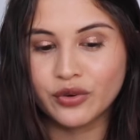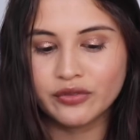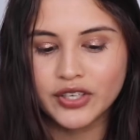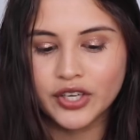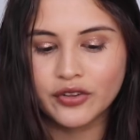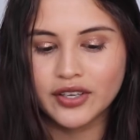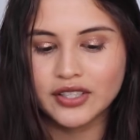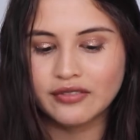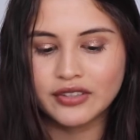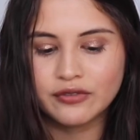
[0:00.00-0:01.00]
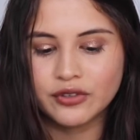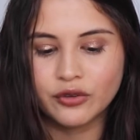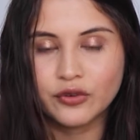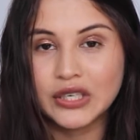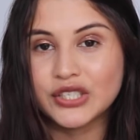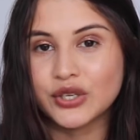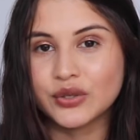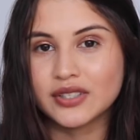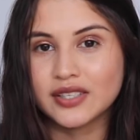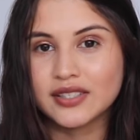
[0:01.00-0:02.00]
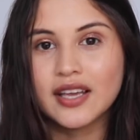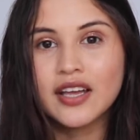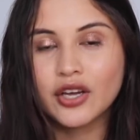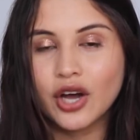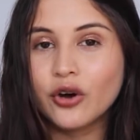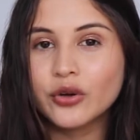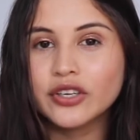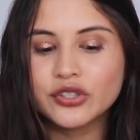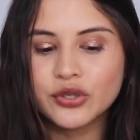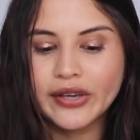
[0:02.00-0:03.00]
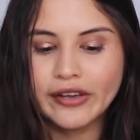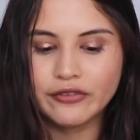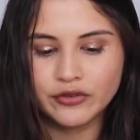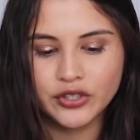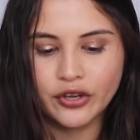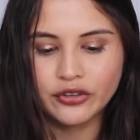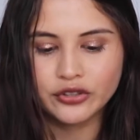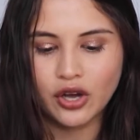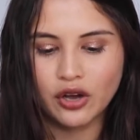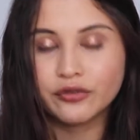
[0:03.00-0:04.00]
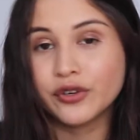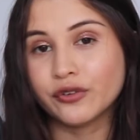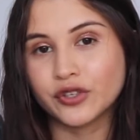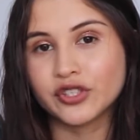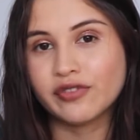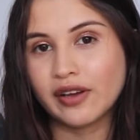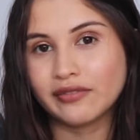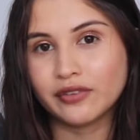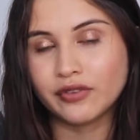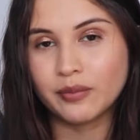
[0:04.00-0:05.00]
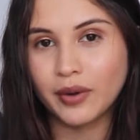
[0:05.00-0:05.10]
one video, then definitely feel free to use this code to get $15 off your first FatFitFun